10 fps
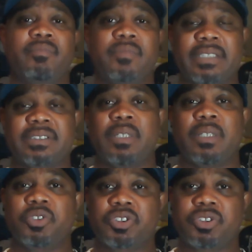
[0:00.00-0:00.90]
Like I said,
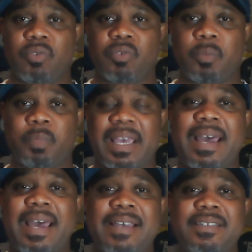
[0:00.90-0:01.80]
we're just a group of
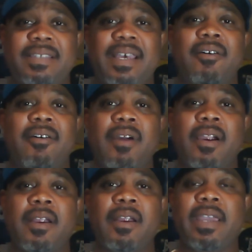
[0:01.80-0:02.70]
guys that
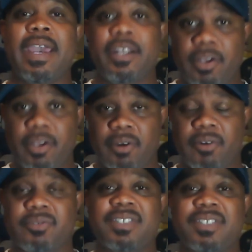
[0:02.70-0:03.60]
are and
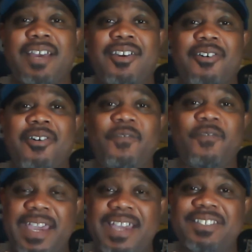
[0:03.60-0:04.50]
girls that are
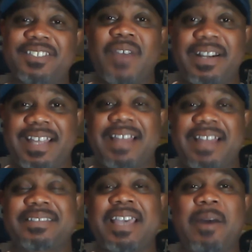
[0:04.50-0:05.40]
fans of our
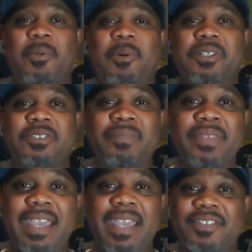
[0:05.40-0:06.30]
Dallas Cowboys,
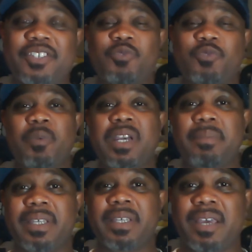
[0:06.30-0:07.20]
and this is where we
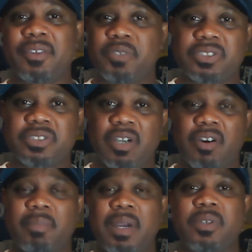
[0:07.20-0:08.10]
come together and we just talk
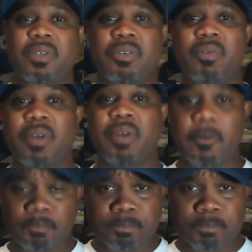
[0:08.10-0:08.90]
about what's going on.